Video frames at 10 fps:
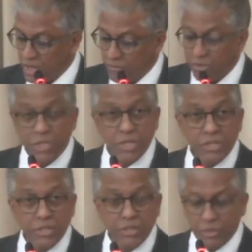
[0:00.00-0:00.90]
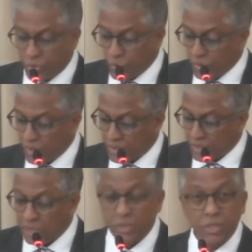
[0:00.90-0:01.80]
for just under 2
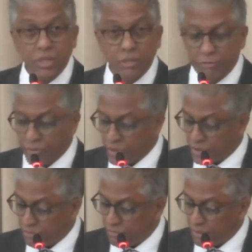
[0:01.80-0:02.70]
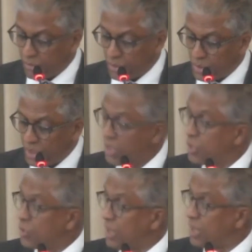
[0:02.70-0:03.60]
months until the 1st of February
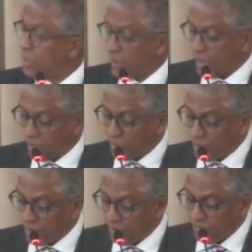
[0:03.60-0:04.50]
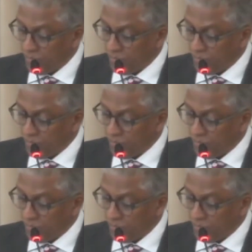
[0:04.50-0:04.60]
2023.